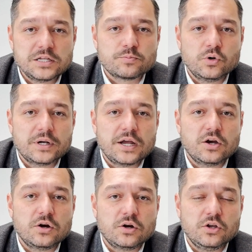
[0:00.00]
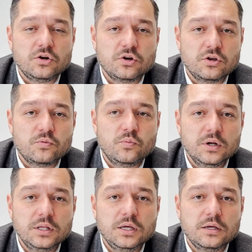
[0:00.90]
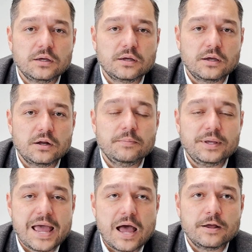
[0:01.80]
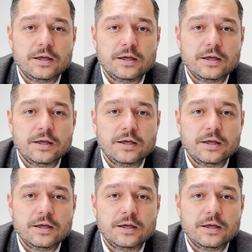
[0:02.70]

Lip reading: point that you're really going to be at.